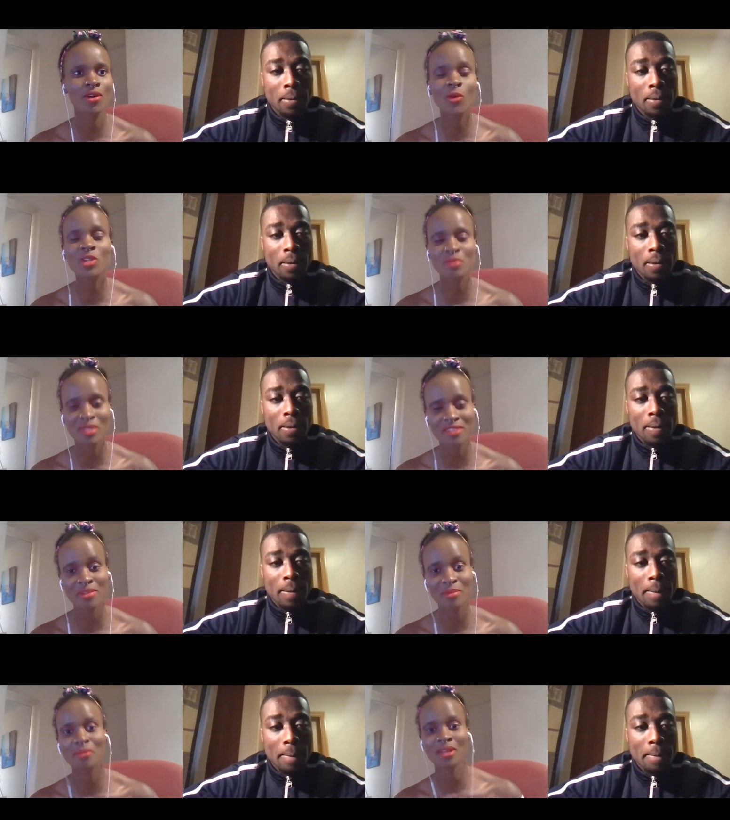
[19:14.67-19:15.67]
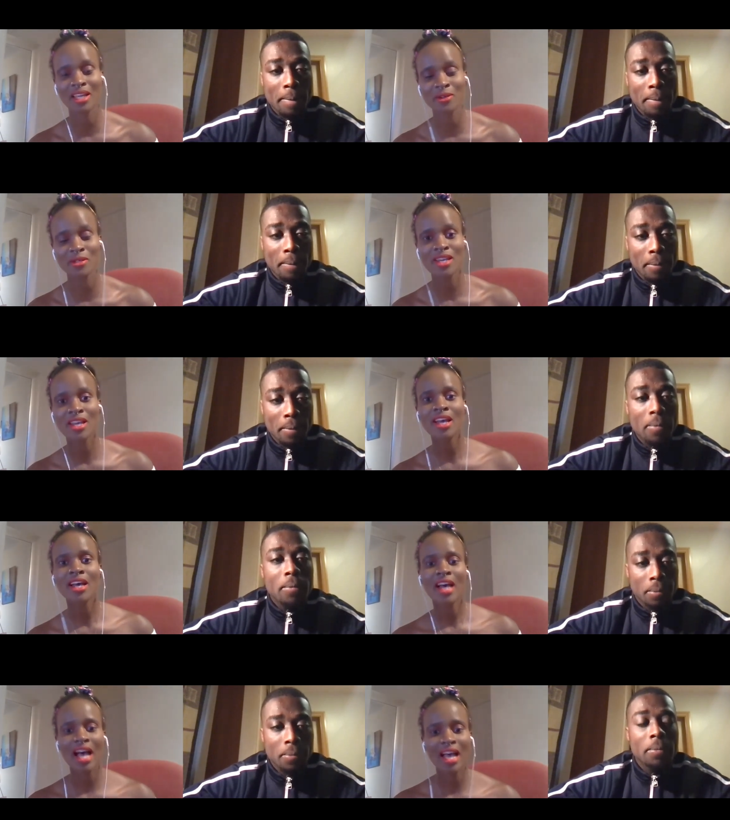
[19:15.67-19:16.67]
Speaker 1: going to be leaving people out.
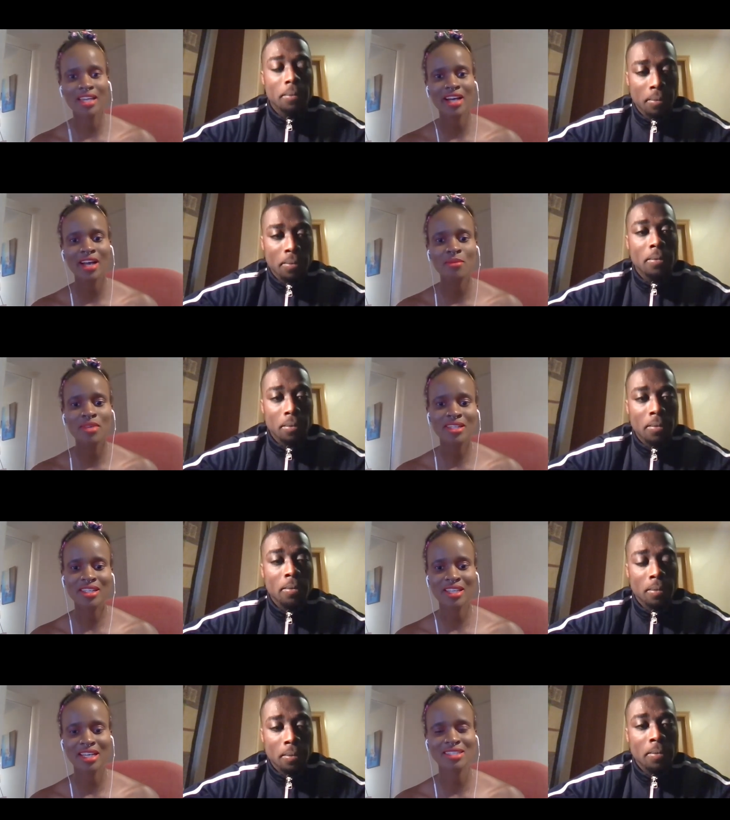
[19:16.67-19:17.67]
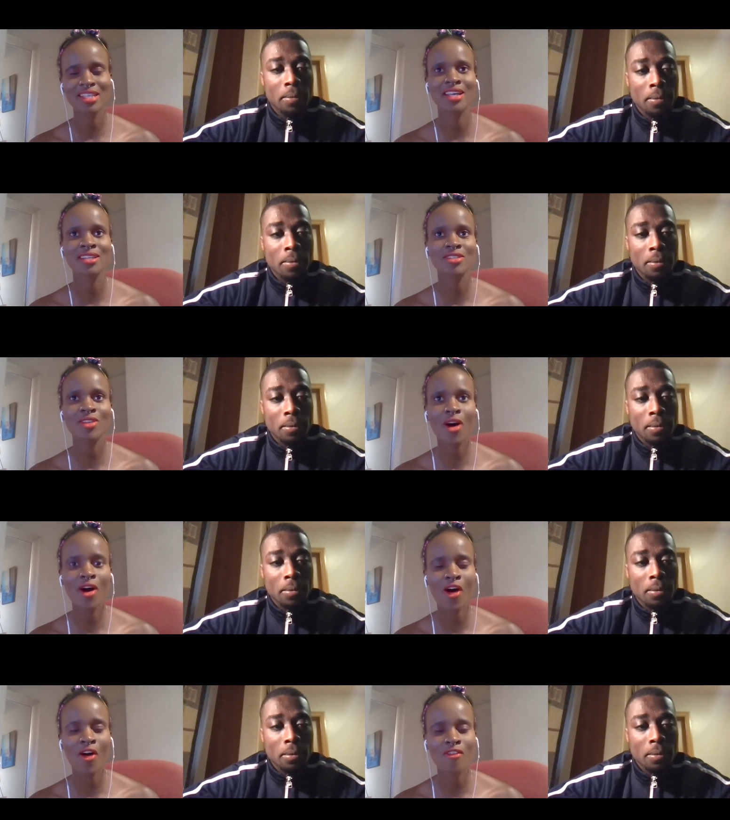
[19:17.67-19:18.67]
And I mean it in that sense
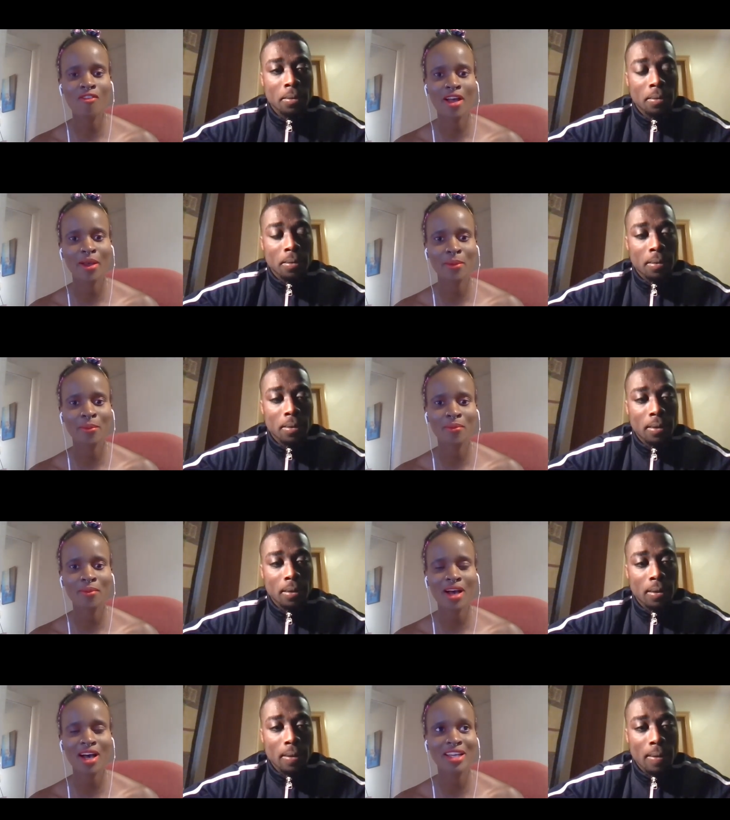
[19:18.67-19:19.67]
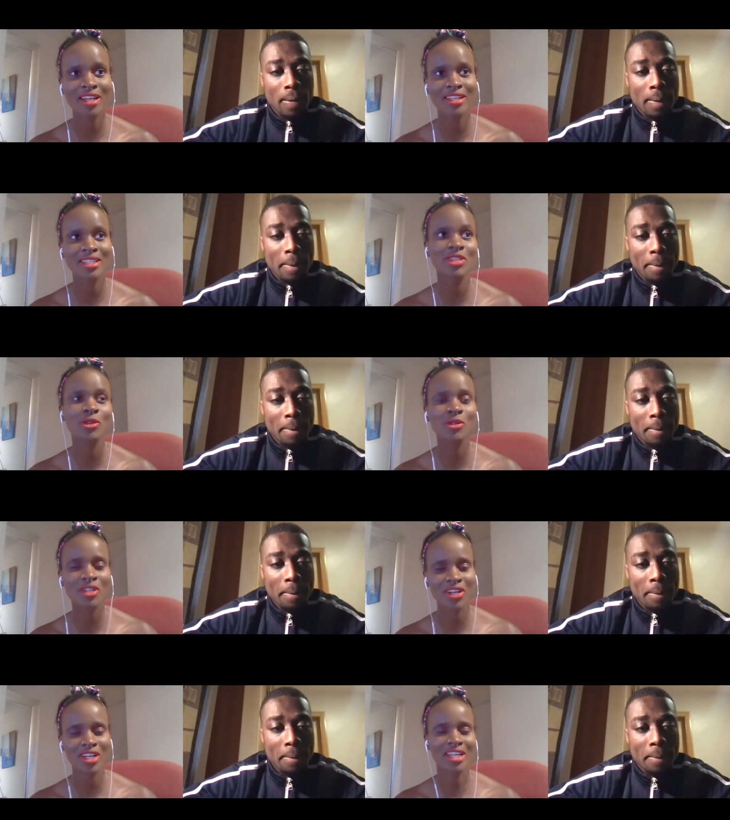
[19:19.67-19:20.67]
of um, I
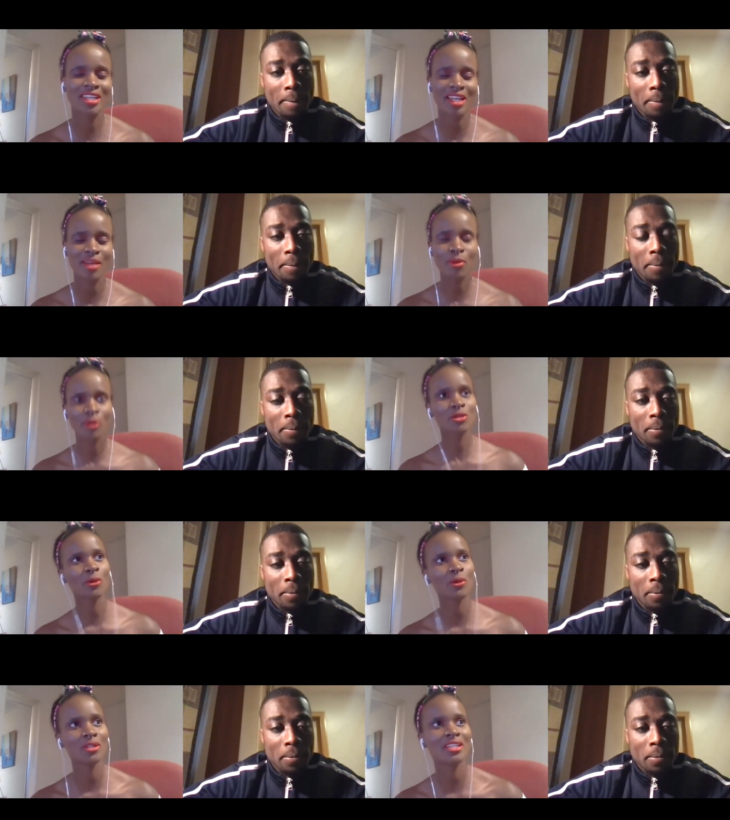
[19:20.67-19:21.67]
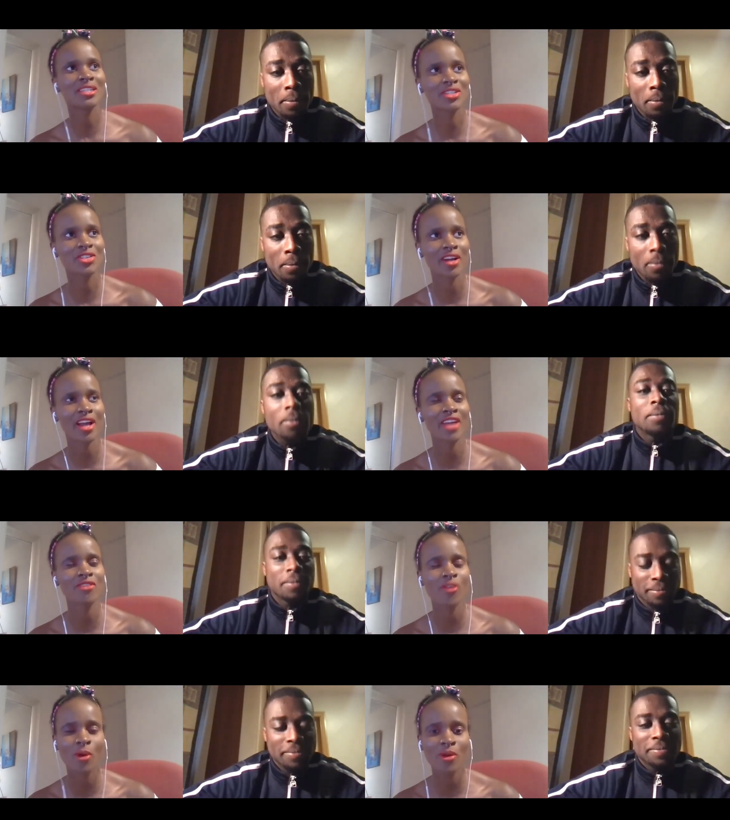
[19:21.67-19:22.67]
tutor in like post-colonial literature,
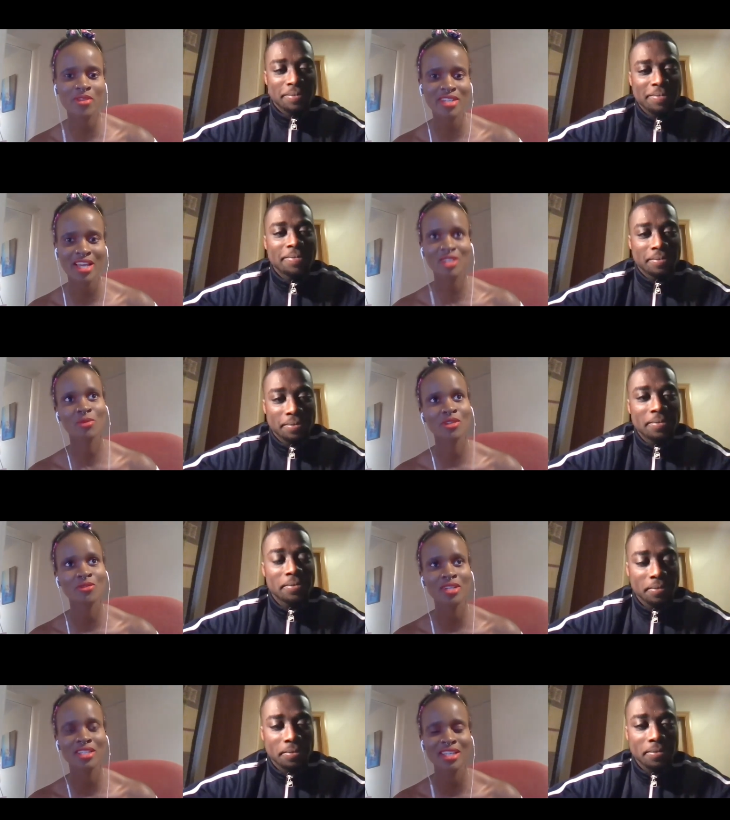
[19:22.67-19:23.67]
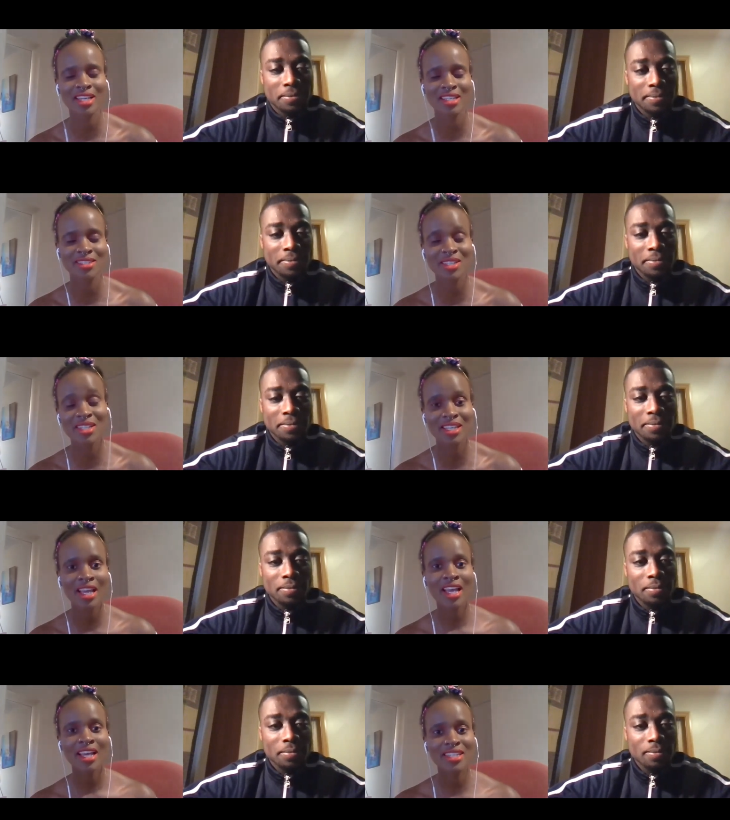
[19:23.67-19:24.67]
and for one of the texts we're reading is
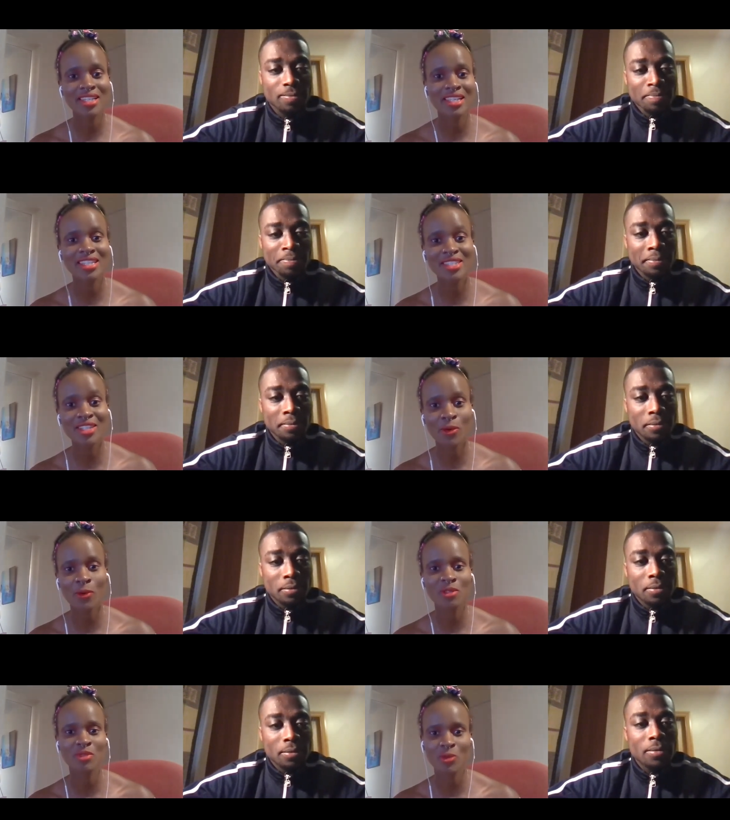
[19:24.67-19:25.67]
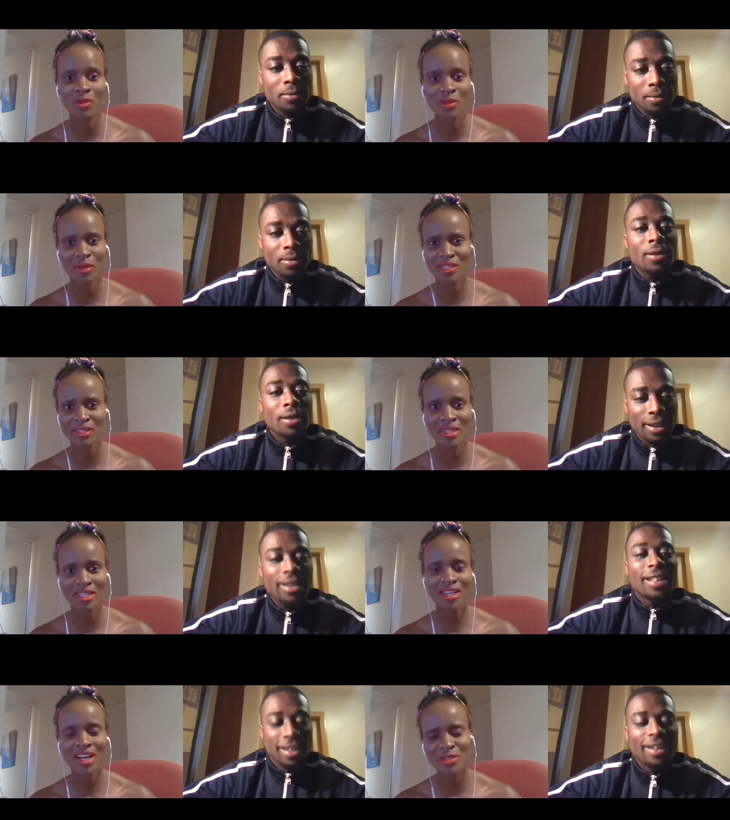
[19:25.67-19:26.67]
Ta-Nehisi "Between the World and Me."
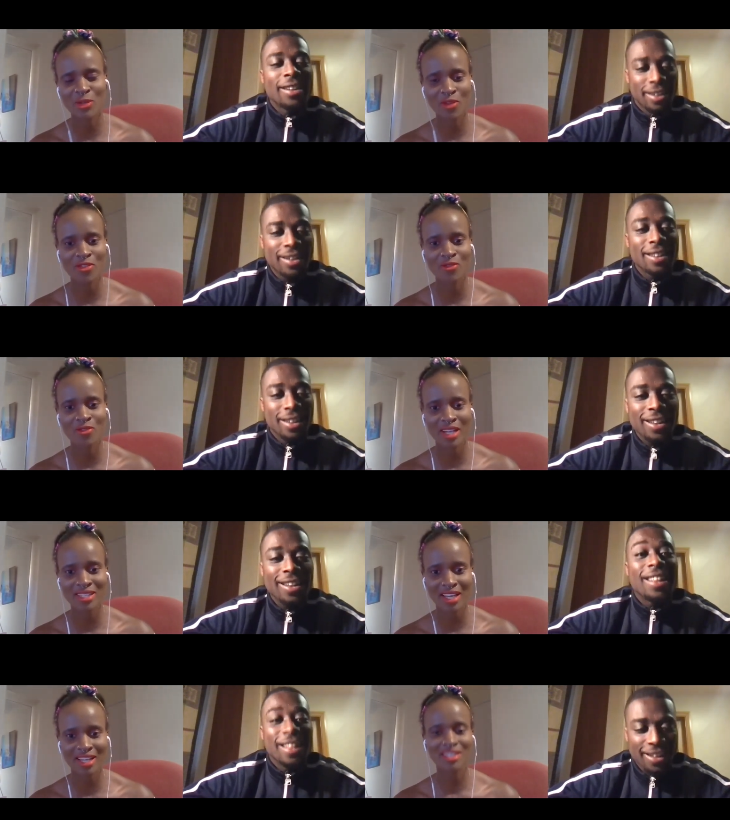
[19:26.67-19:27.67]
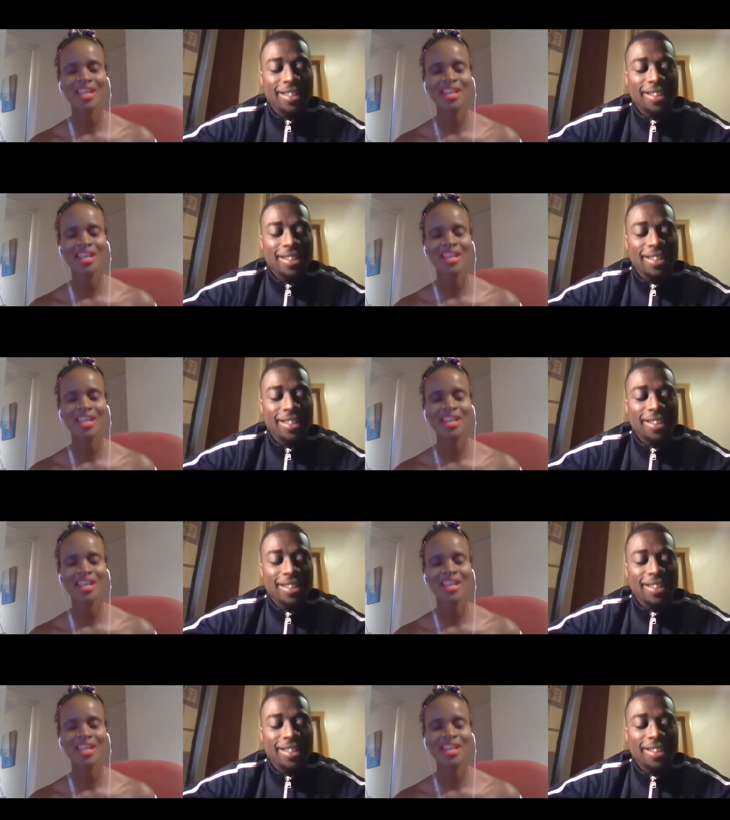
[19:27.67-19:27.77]
I don't know if you've read that.